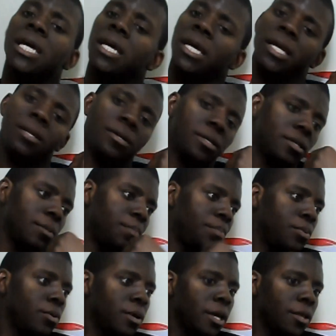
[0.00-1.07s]
And as they
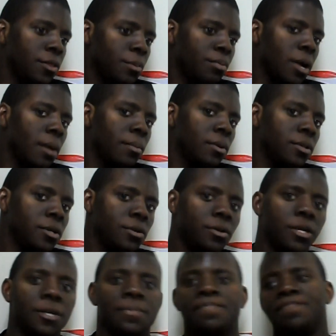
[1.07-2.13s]
pour out their problem on the
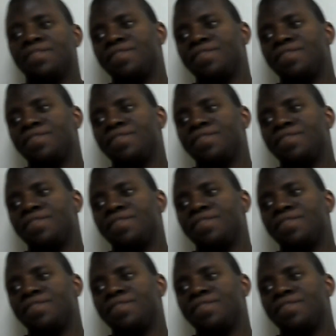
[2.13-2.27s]
internet,